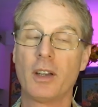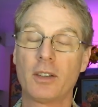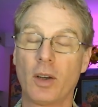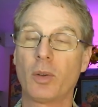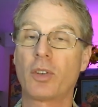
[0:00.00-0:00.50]

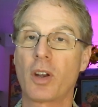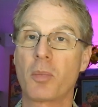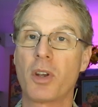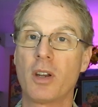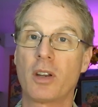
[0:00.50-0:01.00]
So it's going to
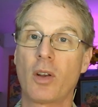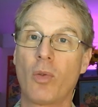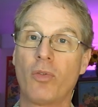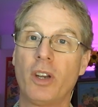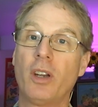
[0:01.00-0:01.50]
be in its
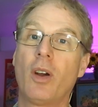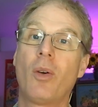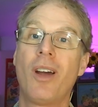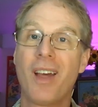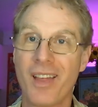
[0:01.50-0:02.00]
own video.